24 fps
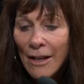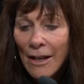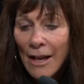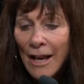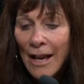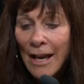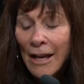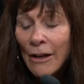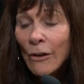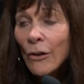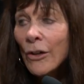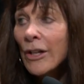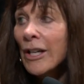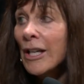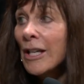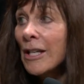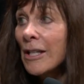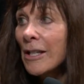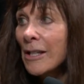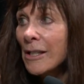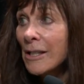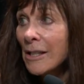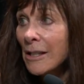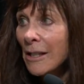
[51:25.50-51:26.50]

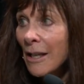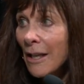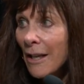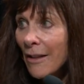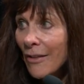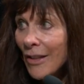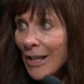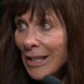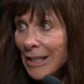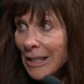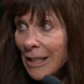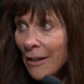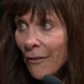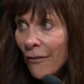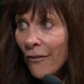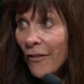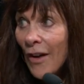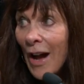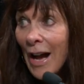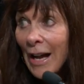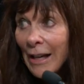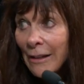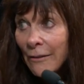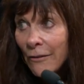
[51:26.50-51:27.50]
areas that
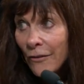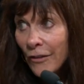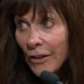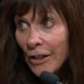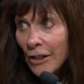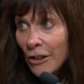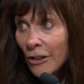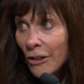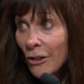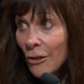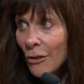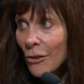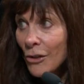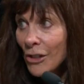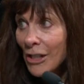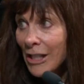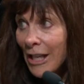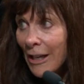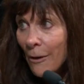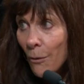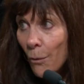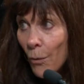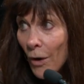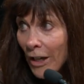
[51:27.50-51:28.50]
define fair use,
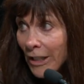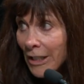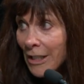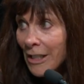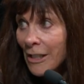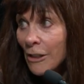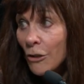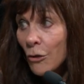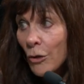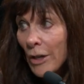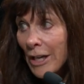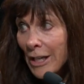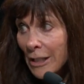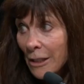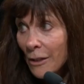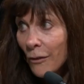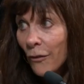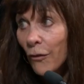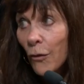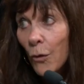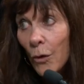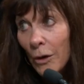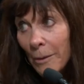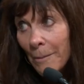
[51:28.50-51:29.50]
like what is
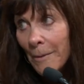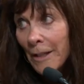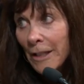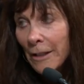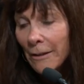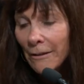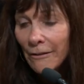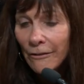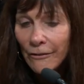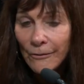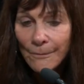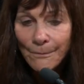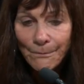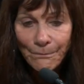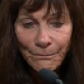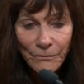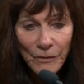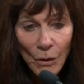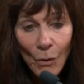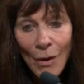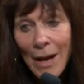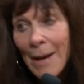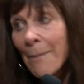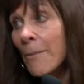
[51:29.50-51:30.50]
transformative. Right. right.
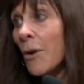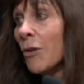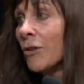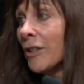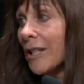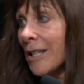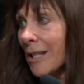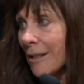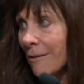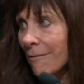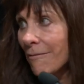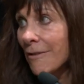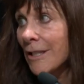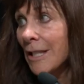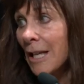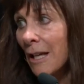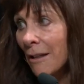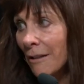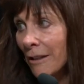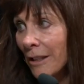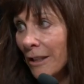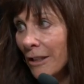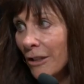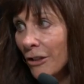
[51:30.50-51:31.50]
Well, I'm only
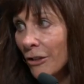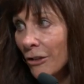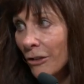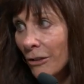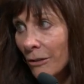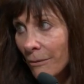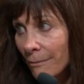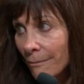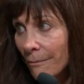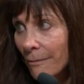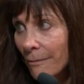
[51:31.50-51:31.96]
telling your